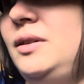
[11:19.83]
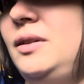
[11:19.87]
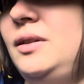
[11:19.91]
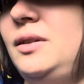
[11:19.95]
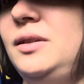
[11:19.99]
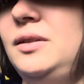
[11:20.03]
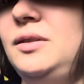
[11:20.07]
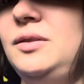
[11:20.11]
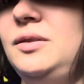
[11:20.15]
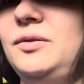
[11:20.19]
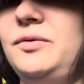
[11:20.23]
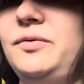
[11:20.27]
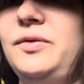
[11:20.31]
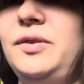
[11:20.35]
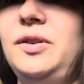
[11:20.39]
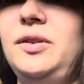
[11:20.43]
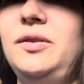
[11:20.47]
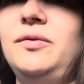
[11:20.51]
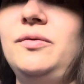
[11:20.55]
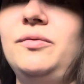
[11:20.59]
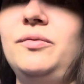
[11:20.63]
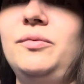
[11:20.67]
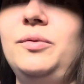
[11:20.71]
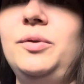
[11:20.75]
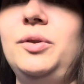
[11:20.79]
Still find it
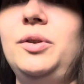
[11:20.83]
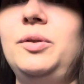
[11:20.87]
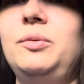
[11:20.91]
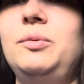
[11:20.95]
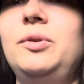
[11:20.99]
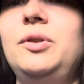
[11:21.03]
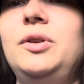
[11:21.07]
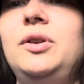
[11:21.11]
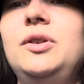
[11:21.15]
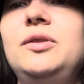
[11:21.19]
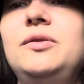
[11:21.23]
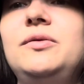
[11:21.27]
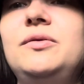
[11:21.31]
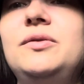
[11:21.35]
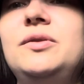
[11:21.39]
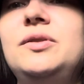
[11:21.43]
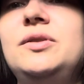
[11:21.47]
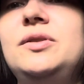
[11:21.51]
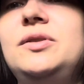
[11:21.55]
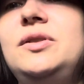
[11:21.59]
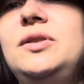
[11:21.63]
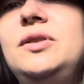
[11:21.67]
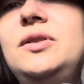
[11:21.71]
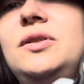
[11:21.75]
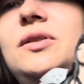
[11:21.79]
really, really
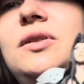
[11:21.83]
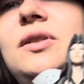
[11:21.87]
interesting.